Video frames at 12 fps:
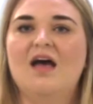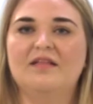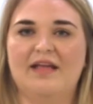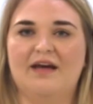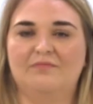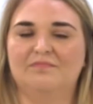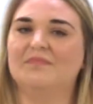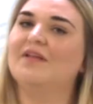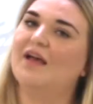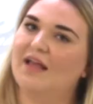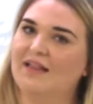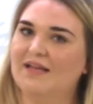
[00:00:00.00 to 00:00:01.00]
Now,
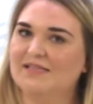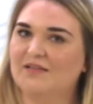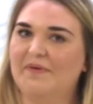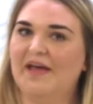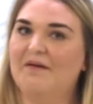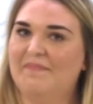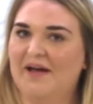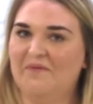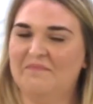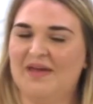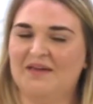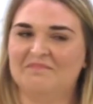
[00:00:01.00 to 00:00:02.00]
a little bit
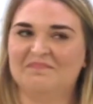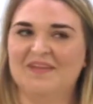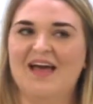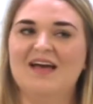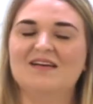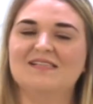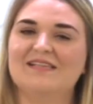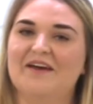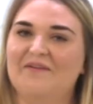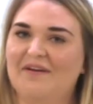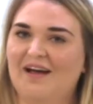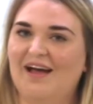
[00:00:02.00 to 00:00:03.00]
about me. So,
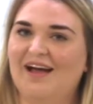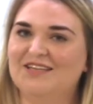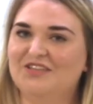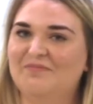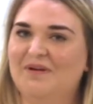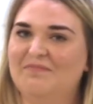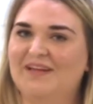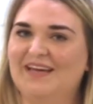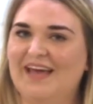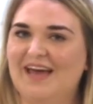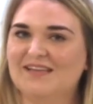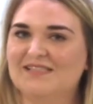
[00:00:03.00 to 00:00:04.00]
as you could probably
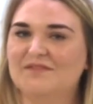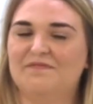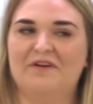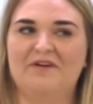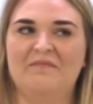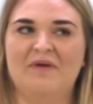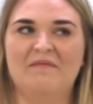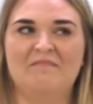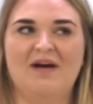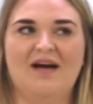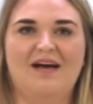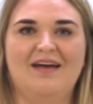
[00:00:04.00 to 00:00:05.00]
guess from
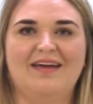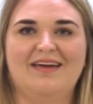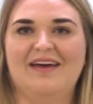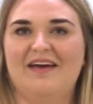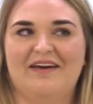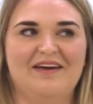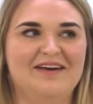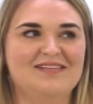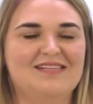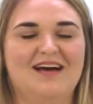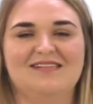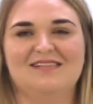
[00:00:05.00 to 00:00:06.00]
my
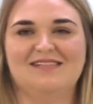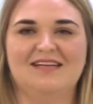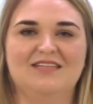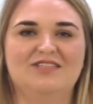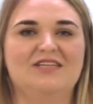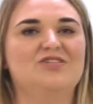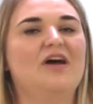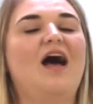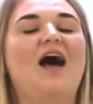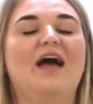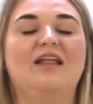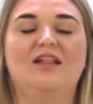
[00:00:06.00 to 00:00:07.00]
title as English teacher,
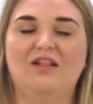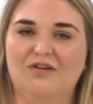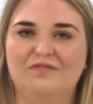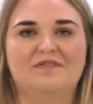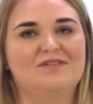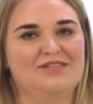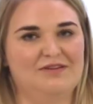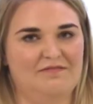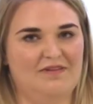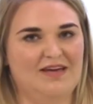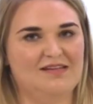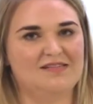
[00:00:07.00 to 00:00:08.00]
I love to
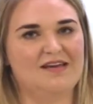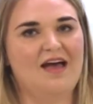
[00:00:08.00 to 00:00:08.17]
read.